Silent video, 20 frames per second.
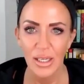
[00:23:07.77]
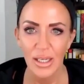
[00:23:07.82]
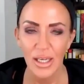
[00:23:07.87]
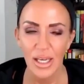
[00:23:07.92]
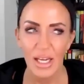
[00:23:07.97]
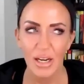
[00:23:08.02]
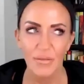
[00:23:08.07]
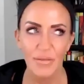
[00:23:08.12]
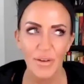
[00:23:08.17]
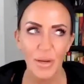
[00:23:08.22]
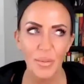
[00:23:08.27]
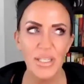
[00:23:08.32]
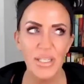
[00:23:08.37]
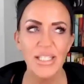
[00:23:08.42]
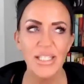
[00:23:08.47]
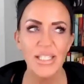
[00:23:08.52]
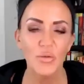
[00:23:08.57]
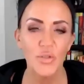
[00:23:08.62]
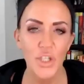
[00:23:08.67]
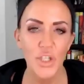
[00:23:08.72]
and I found
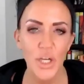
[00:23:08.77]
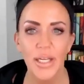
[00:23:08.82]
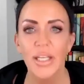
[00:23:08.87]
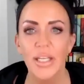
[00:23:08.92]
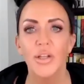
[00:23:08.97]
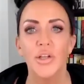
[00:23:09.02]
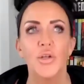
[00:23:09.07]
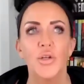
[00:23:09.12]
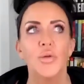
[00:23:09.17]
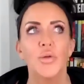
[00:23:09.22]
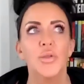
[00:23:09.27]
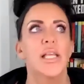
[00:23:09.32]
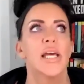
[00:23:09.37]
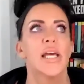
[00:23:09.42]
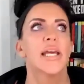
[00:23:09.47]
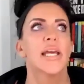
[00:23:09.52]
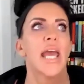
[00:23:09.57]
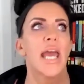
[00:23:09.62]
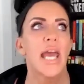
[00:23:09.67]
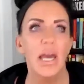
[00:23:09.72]
myself checking the news like
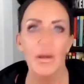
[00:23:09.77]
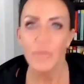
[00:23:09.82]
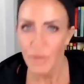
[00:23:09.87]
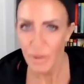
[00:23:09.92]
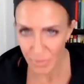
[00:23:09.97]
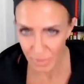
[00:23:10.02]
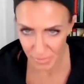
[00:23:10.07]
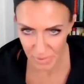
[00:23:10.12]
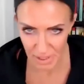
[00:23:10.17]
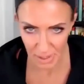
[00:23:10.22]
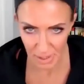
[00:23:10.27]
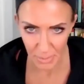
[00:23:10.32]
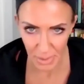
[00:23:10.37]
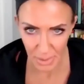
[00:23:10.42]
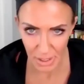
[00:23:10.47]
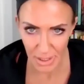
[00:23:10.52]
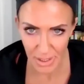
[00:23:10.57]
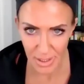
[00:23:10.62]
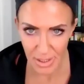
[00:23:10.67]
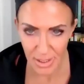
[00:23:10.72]
every fifteen
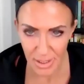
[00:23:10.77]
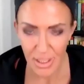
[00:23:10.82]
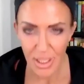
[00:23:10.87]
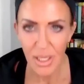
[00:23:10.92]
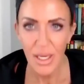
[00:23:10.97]
minutes